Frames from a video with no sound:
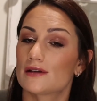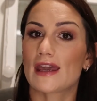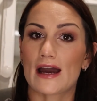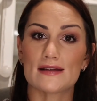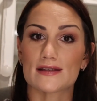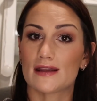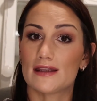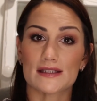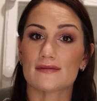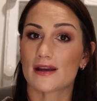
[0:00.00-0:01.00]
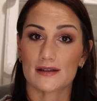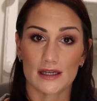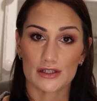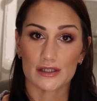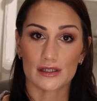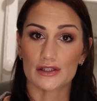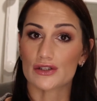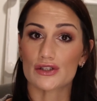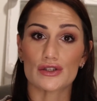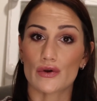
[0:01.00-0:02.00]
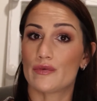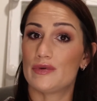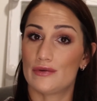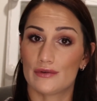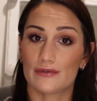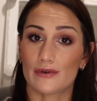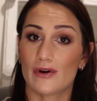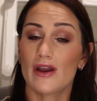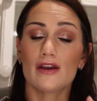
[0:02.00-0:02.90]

guys, this foundation is so beautiful.